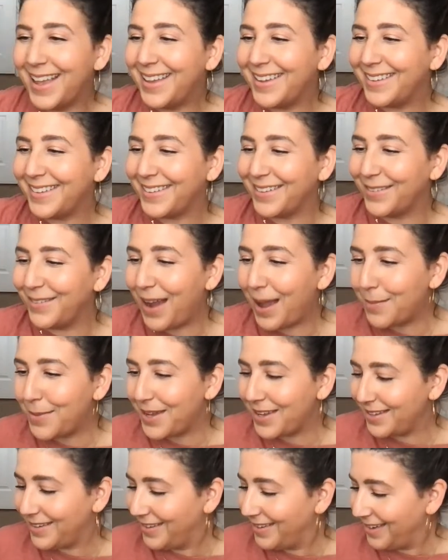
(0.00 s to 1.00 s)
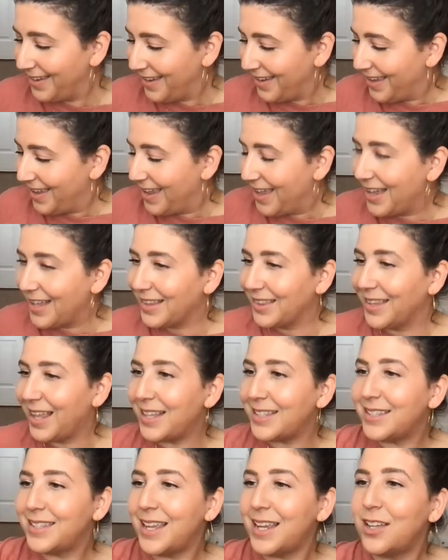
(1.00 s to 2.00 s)
grab it.
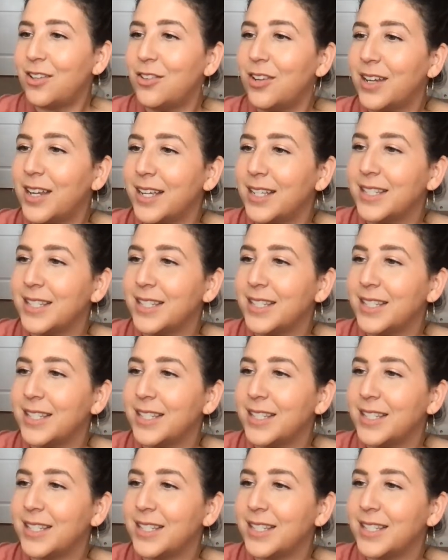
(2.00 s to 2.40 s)
Let's take a look